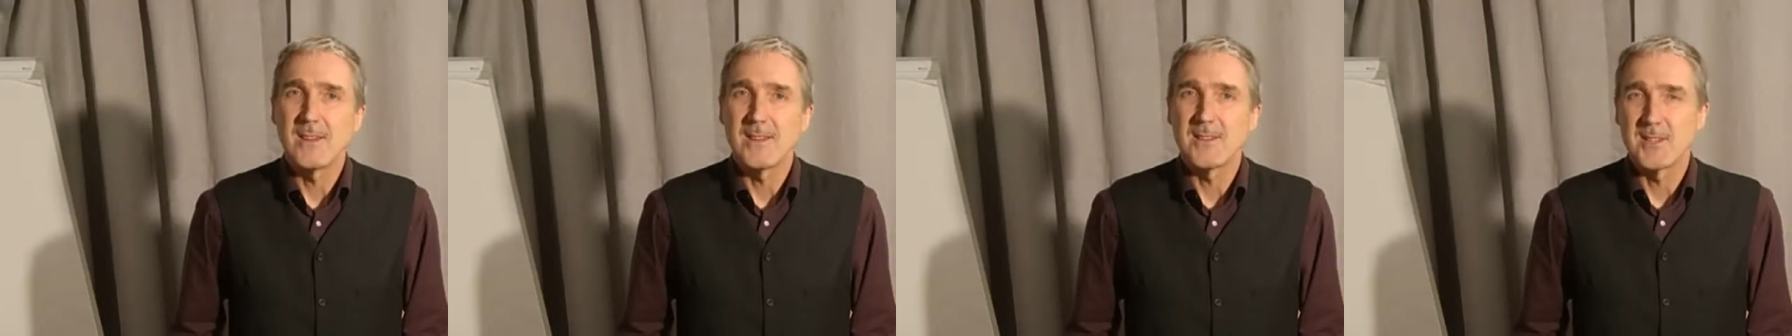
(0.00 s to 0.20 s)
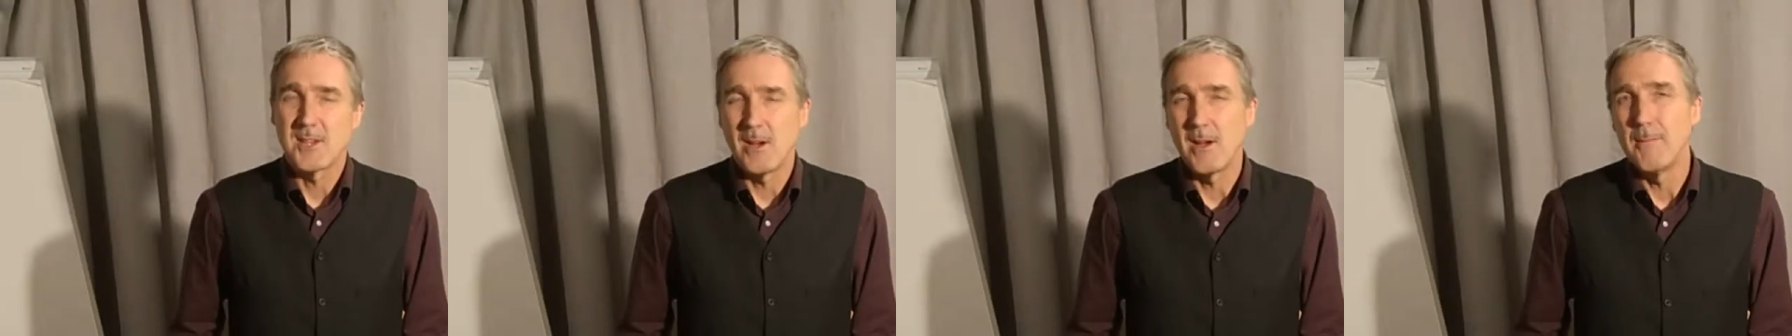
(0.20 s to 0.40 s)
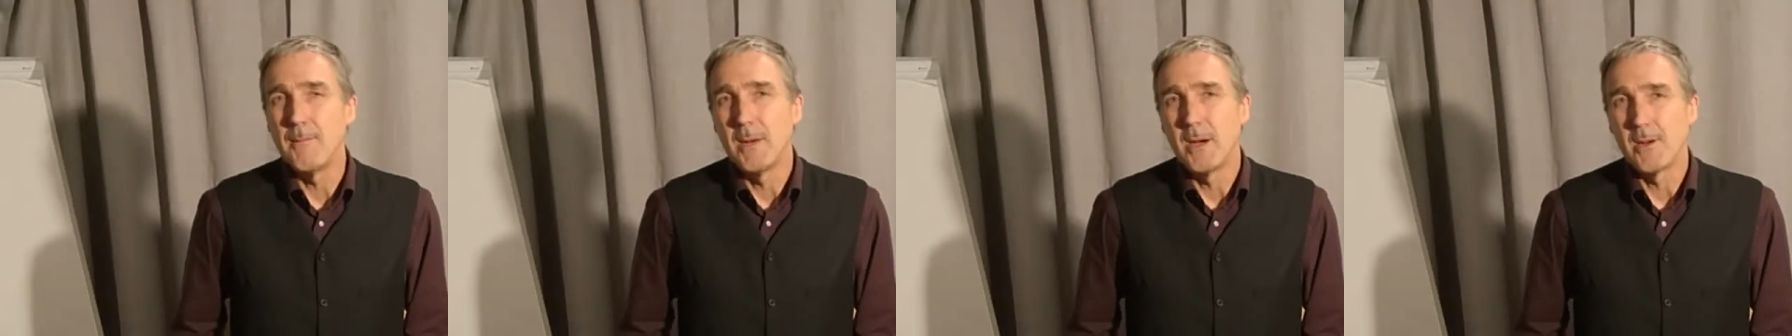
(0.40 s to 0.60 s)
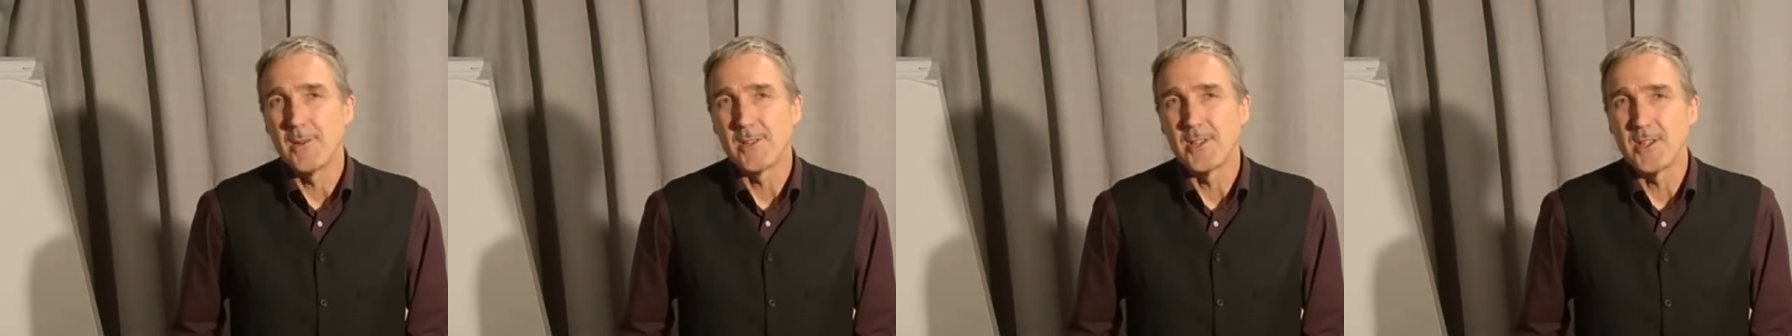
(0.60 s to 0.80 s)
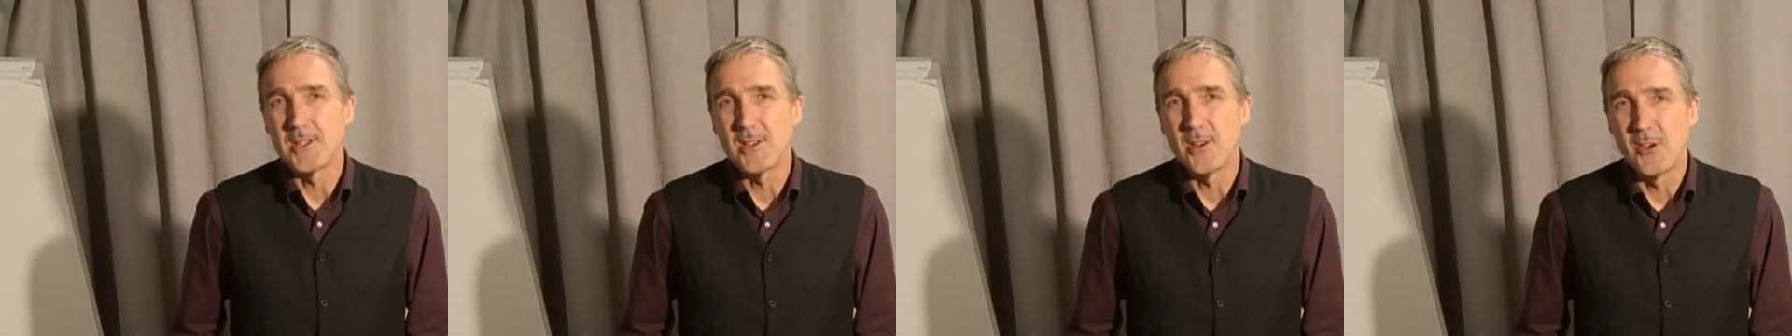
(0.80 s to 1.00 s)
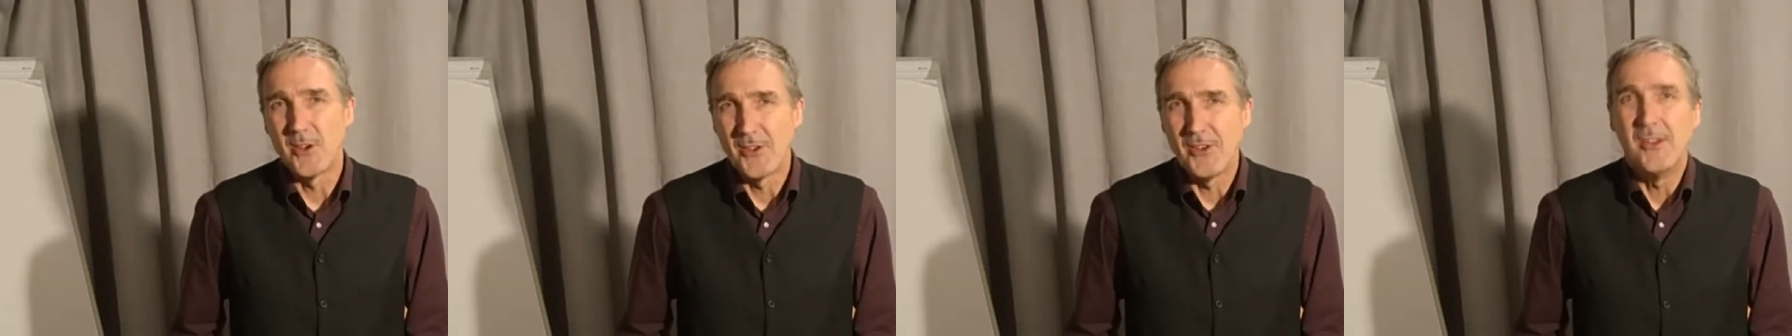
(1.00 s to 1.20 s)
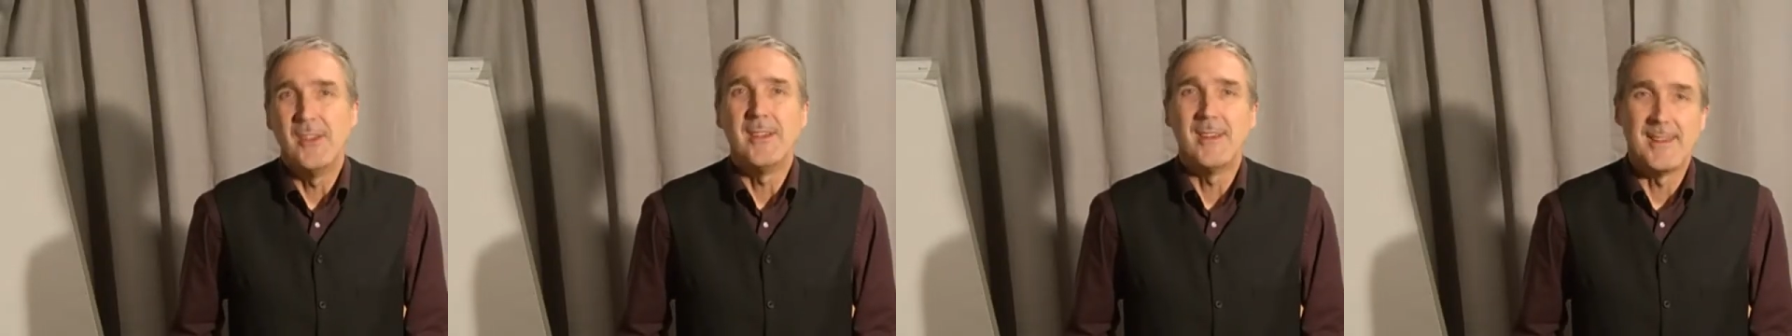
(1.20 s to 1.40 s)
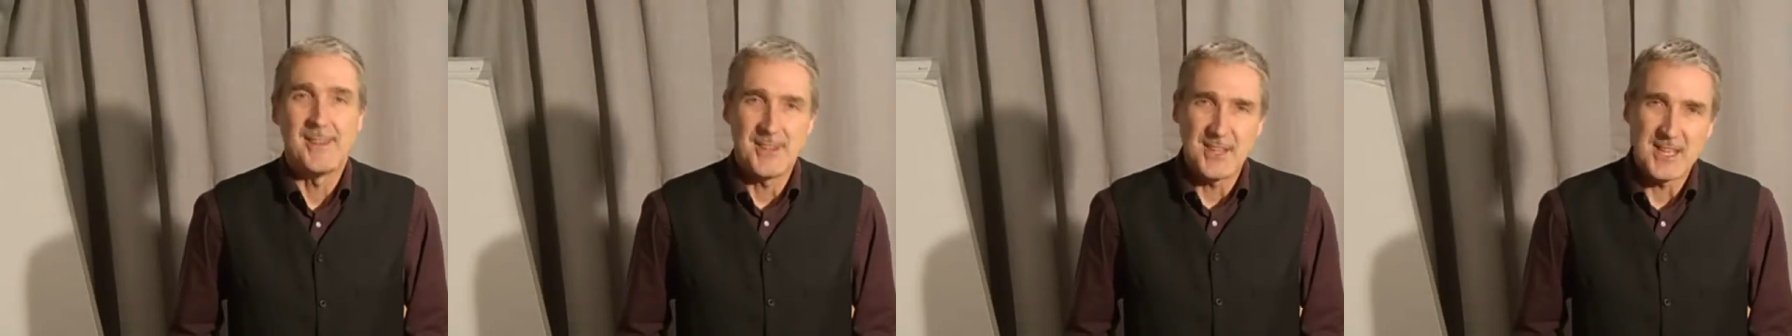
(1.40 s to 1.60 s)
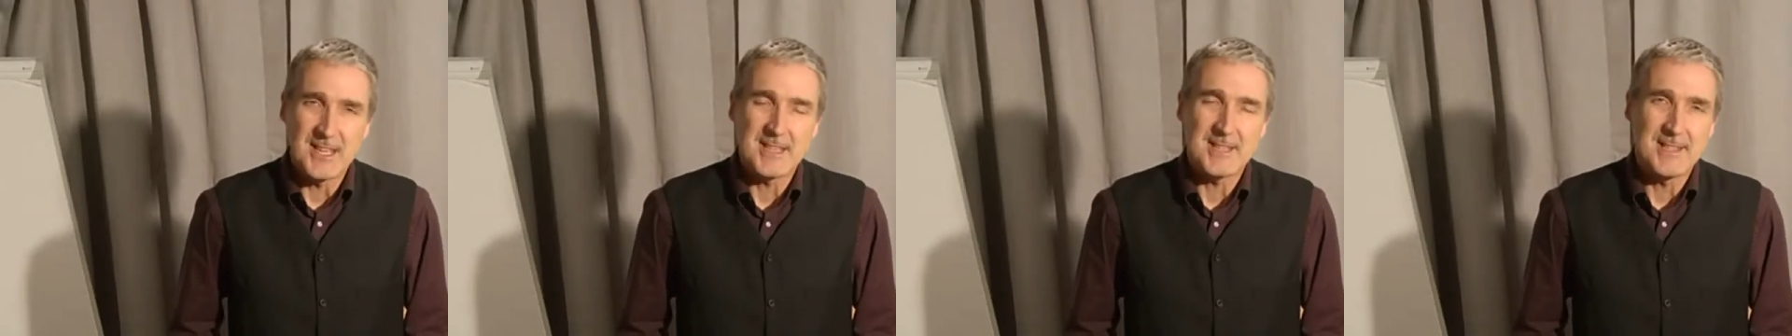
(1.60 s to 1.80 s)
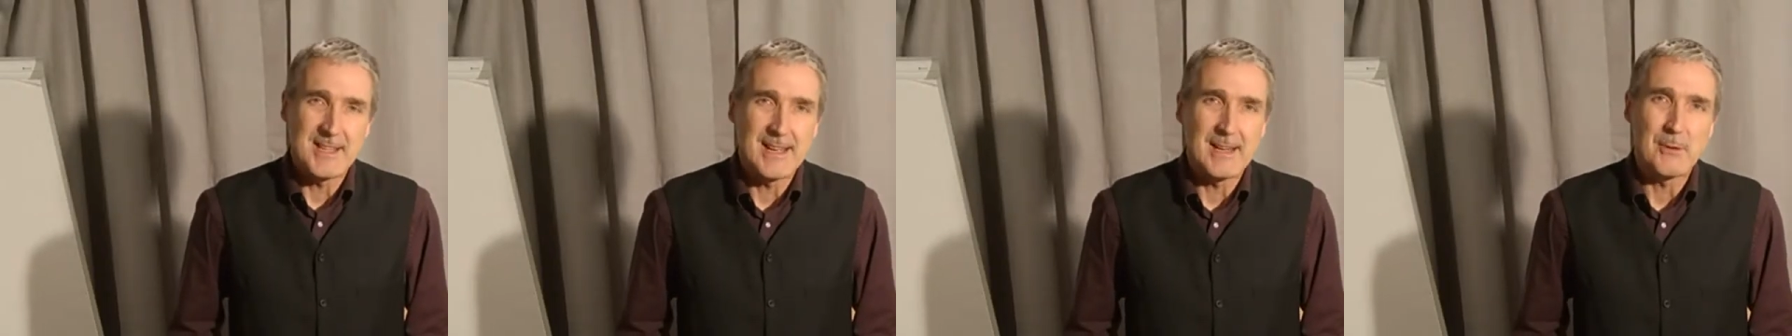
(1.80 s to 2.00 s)
time marches on, and he
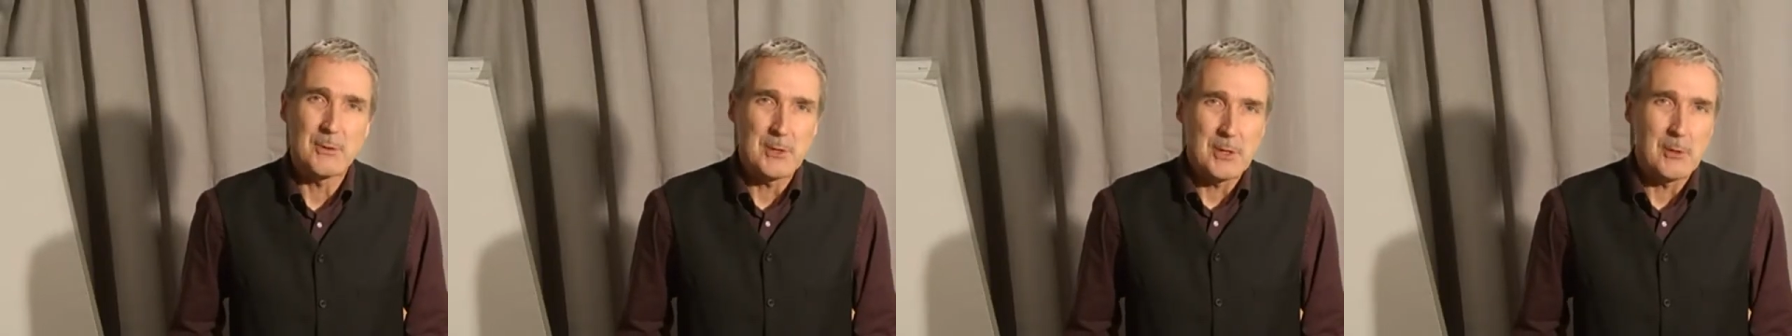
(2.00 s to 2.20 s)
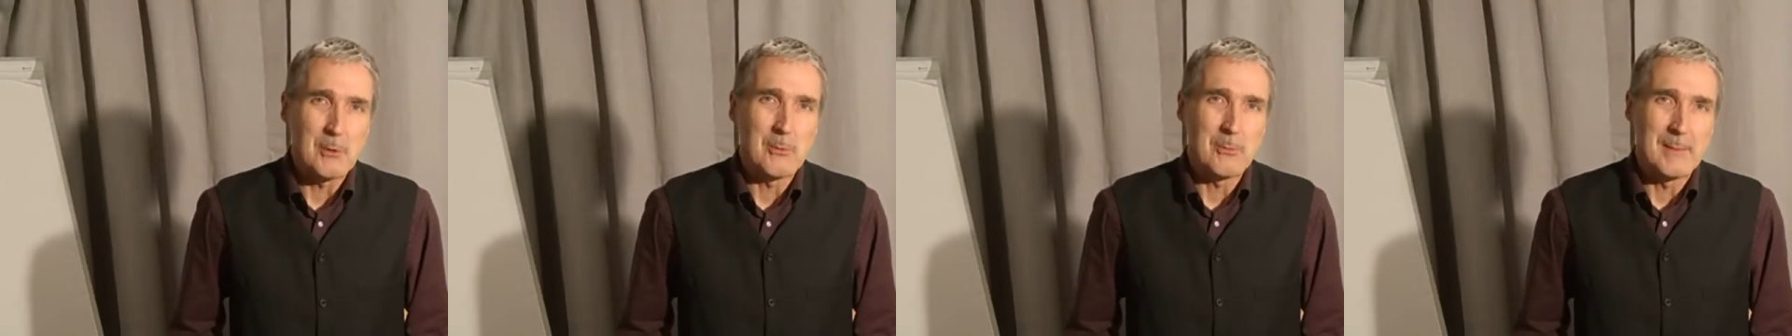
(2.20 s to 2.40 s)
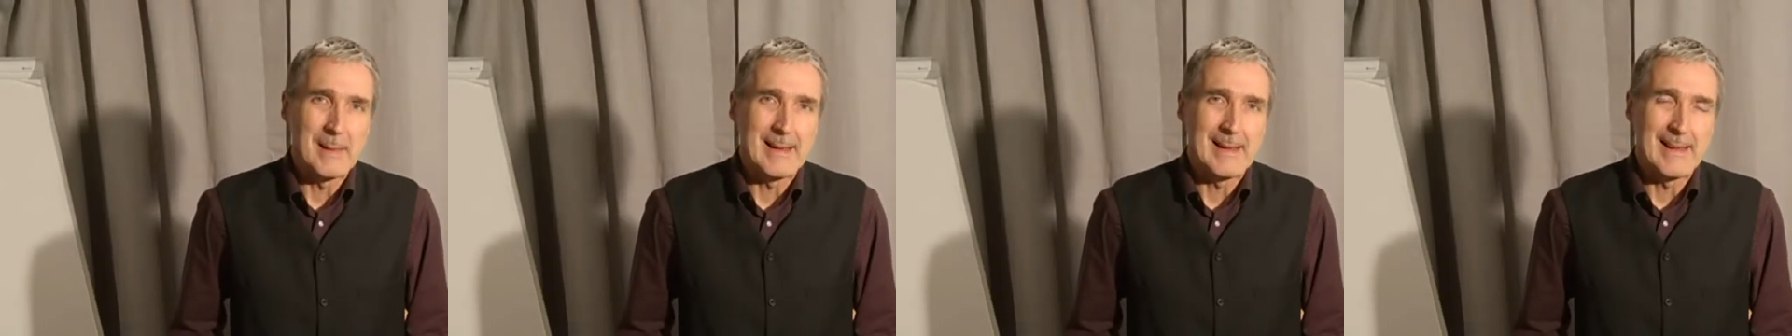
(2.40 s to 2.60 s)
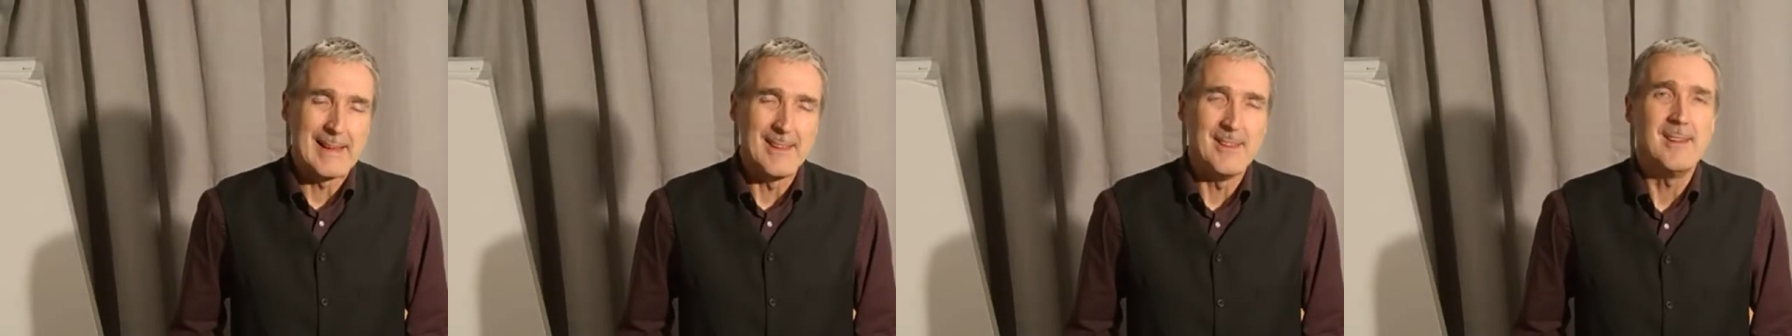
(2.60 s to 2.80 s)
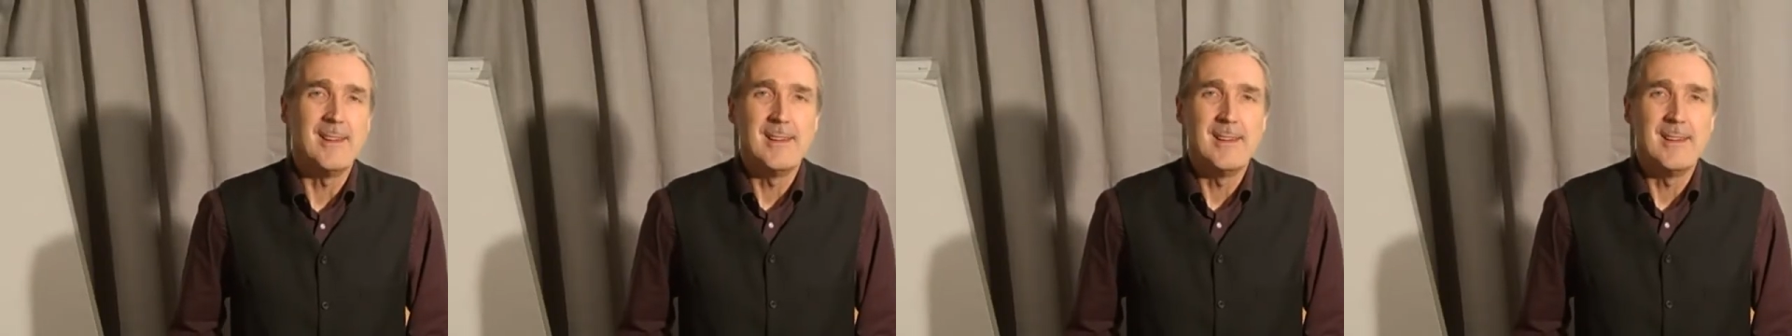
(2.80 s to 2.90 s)
is now an old man,